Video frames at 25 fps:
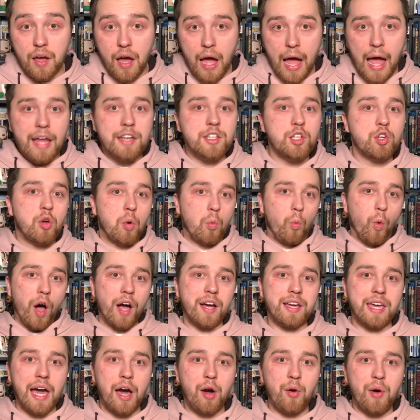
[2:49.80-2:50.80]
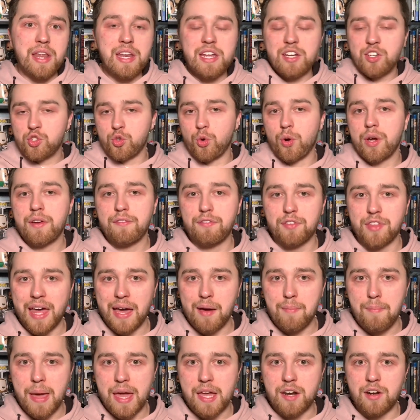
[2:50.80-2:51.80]
And you can walk out and enjoy it for
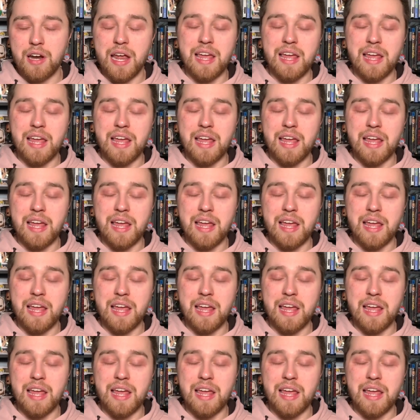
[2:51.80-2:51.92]
that manner.